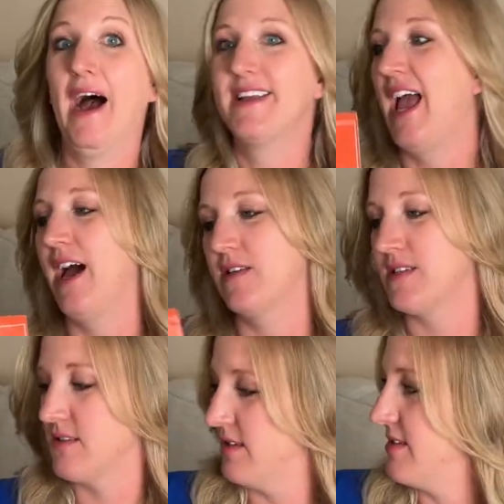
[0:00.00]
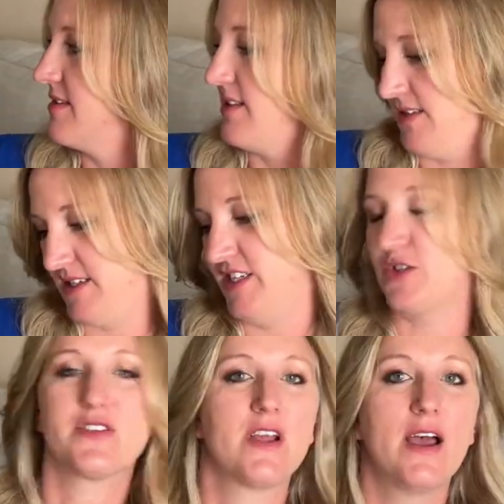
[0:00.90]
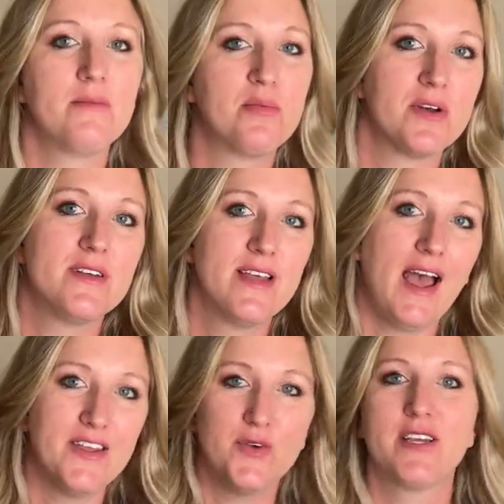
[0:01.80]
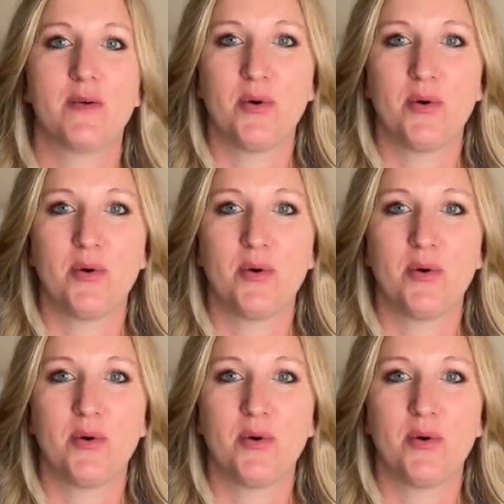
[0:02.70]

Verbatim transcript: yeah, this, this isn't the teacher's guide, but yeah, you get the